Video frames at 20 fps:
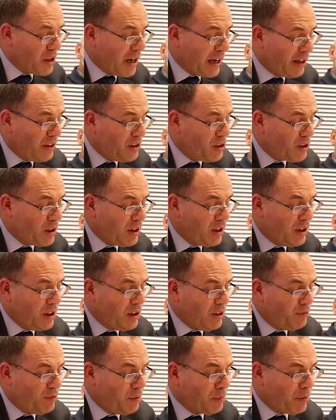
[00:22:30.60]
challenge
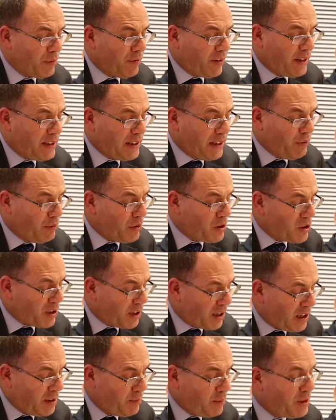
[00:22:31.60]
for providing
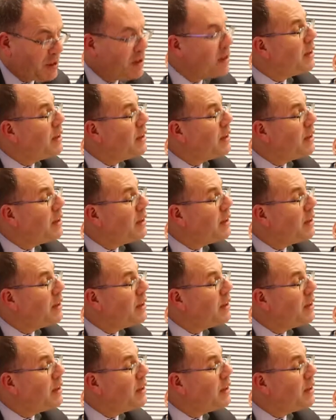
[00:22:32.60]
retirement